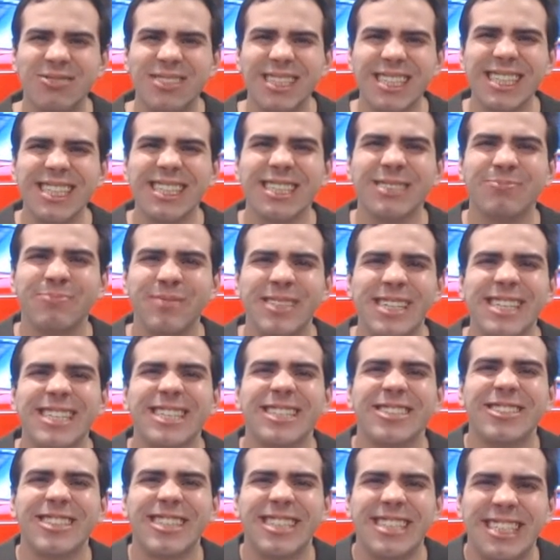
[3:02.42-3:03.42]
Why is
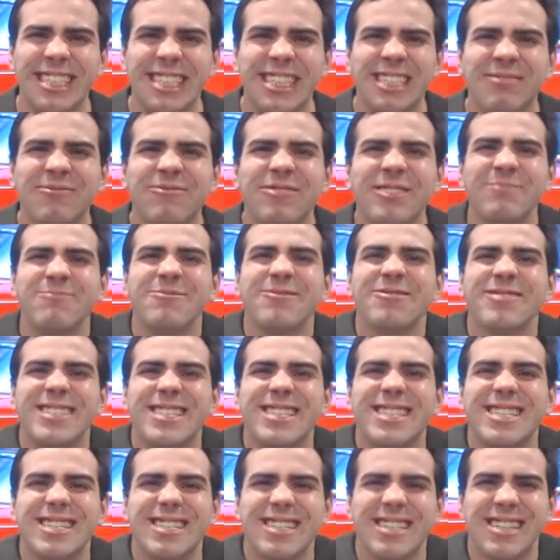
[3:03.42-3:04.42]
Max talking to Humphrey
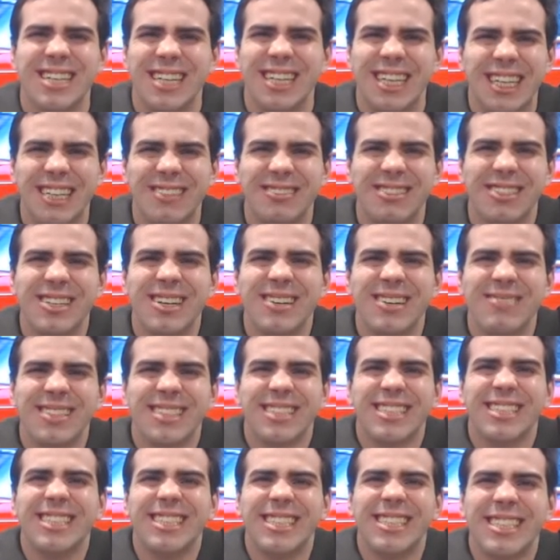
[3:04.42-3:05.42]
Bogart? If
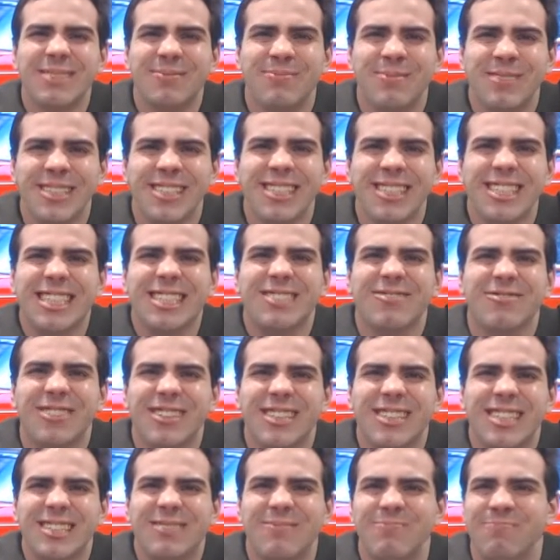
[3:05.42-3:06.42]
you haven't seen the
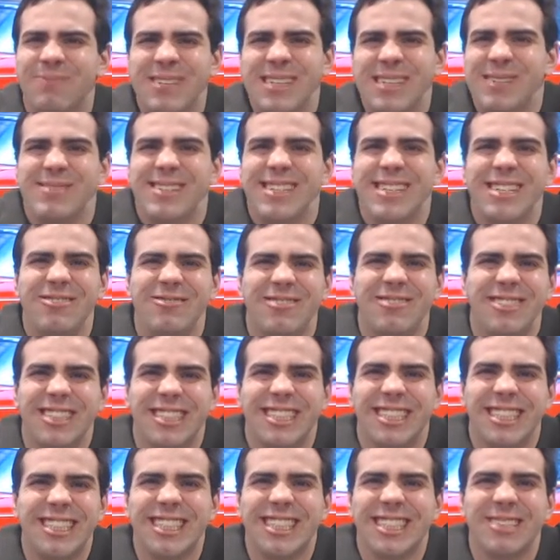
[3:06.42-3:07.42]
Maltese Falcon, baby,
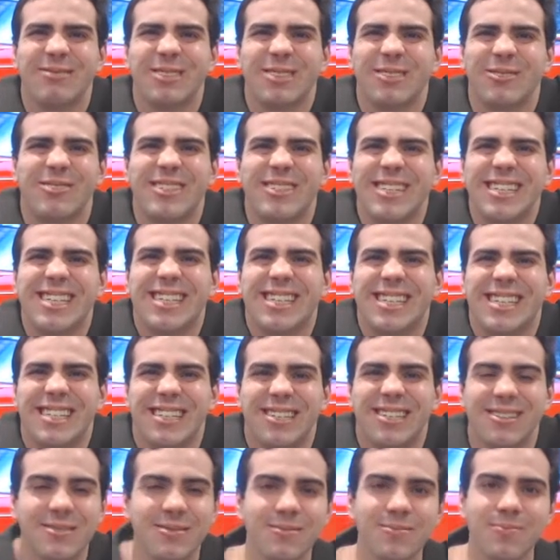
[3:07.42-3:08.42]
you just think it was
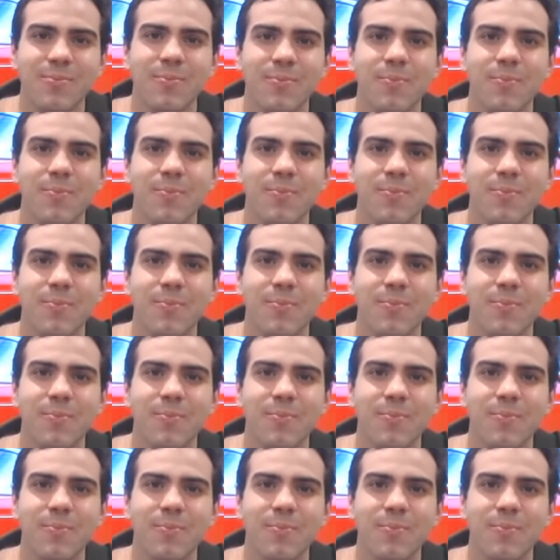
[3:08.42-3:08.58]
weird.